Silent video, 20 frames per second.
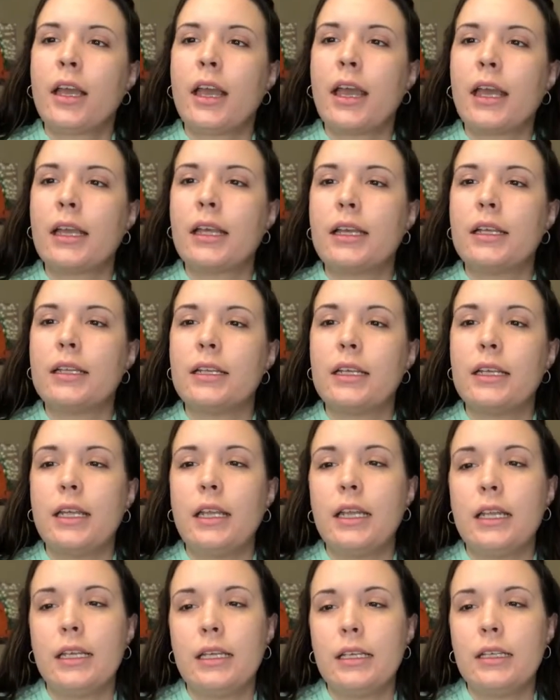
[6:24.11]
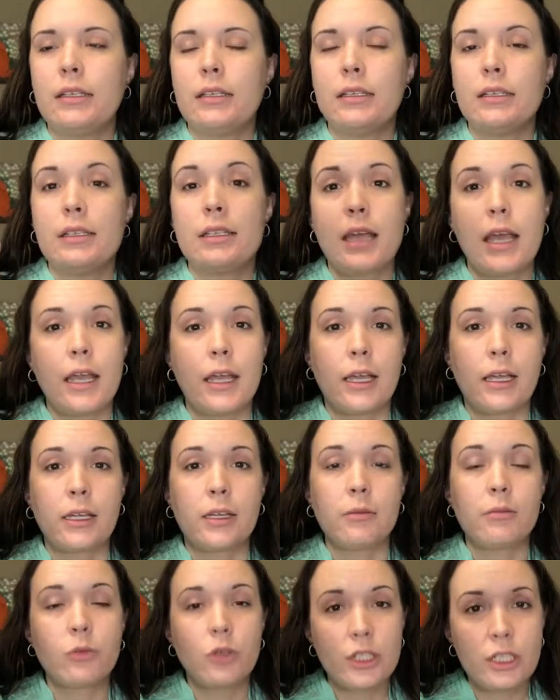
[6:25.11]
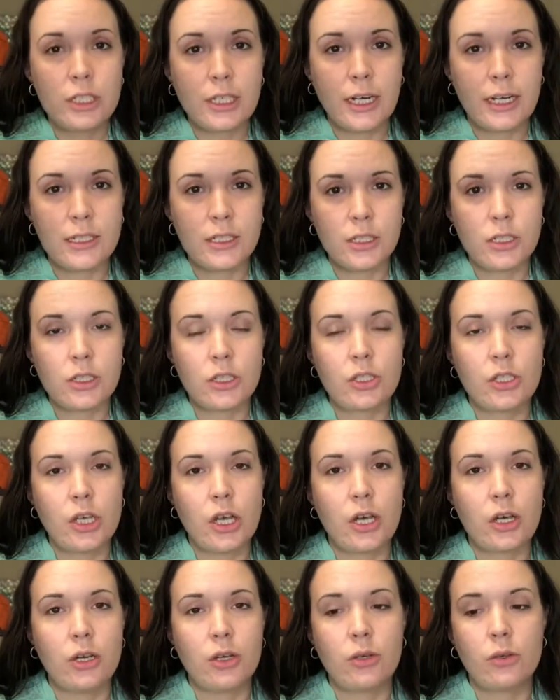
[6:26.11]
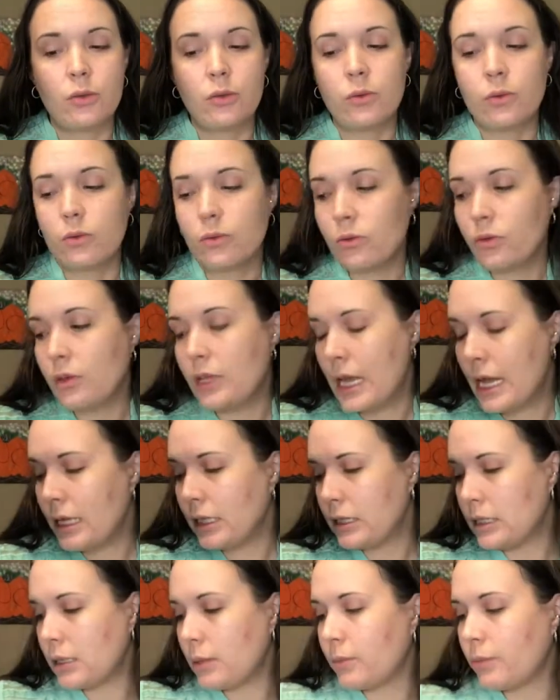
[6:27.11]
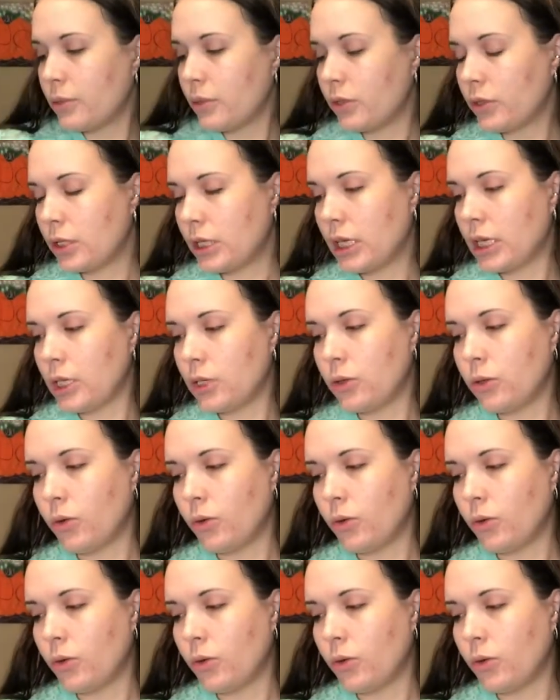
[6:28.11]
and it is a moisturizer so that's pretty